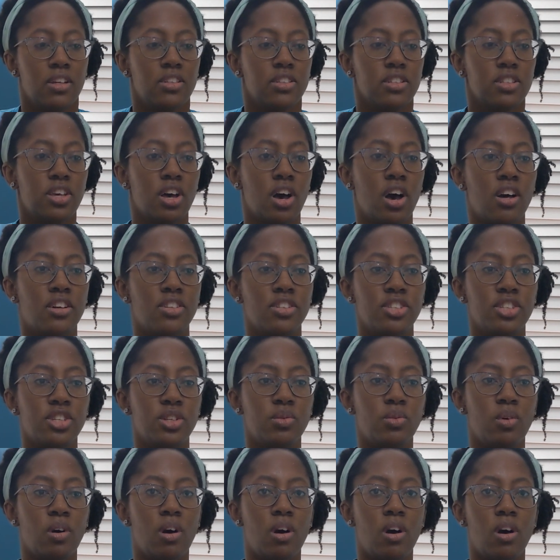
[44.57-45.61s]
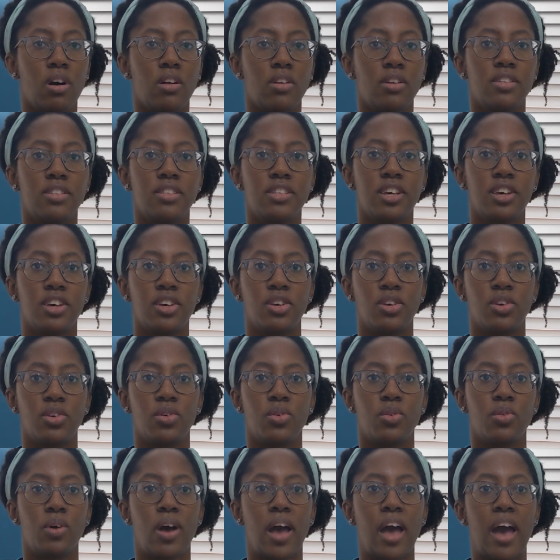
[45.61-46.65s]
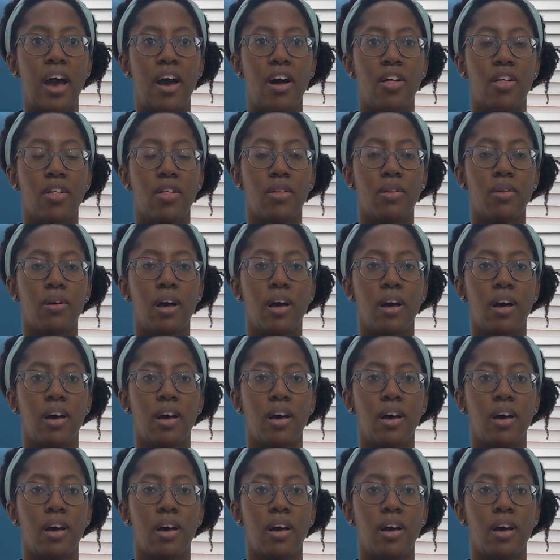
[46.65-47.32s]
talk to you all and tell you how